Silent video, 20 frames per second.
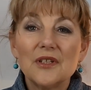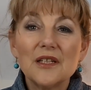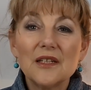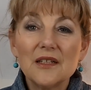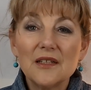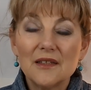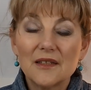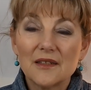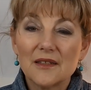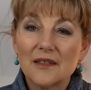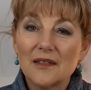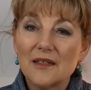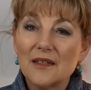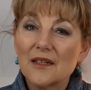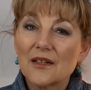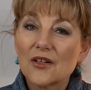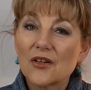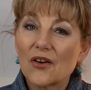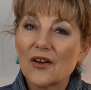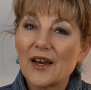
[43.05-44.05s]
either
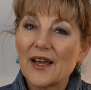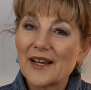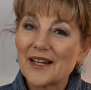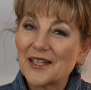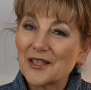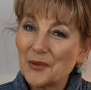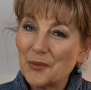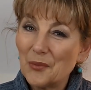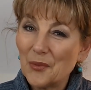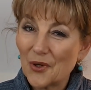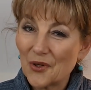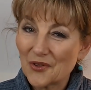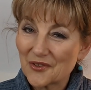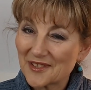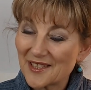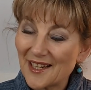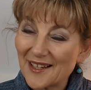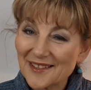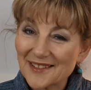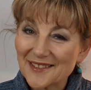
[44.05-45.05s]
collect more
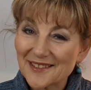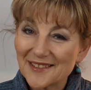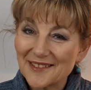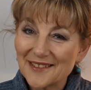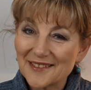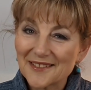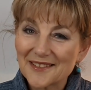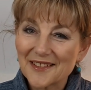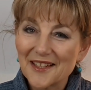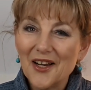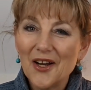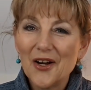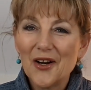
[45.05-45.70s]
taxes